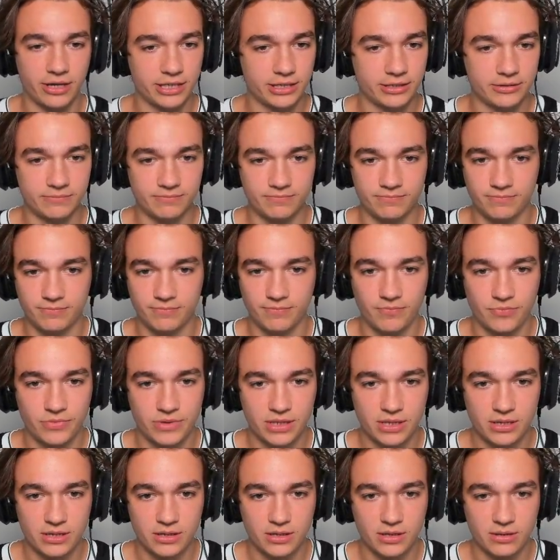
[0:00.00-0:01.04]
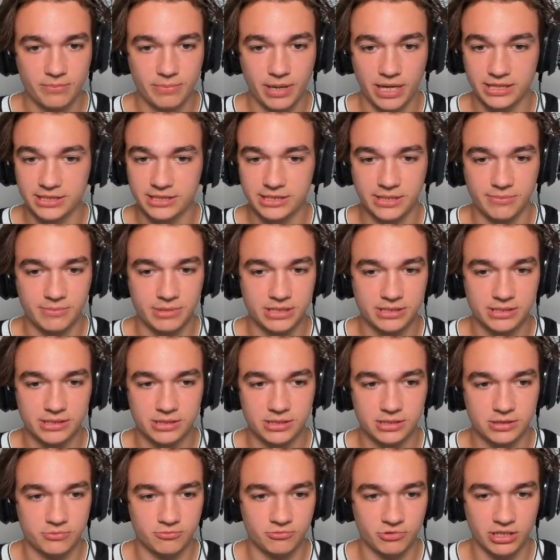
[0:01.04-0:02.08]
And Ben
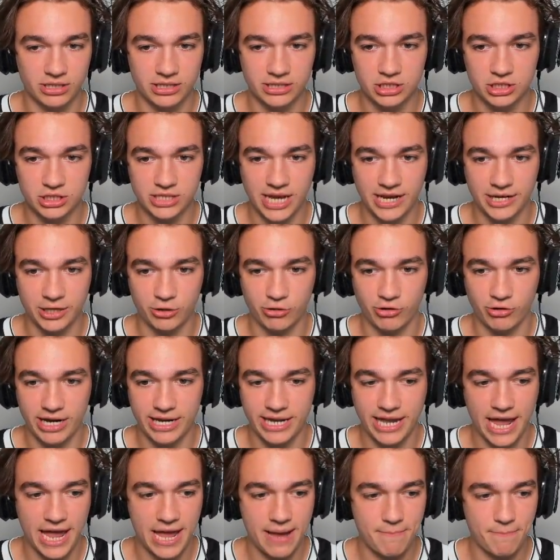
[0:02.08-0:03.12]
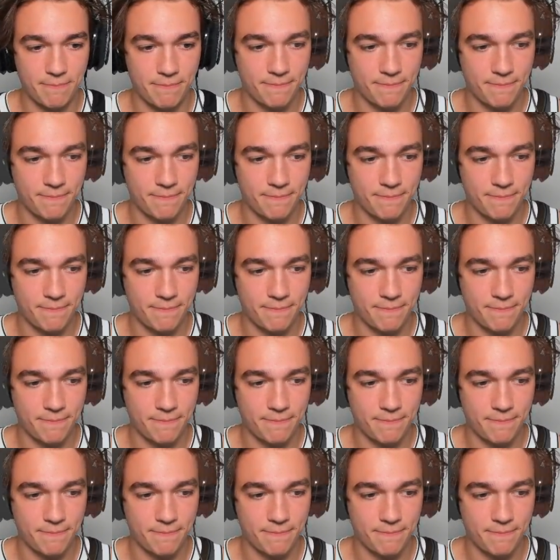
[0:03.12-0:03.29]
Simmons really just had a great game.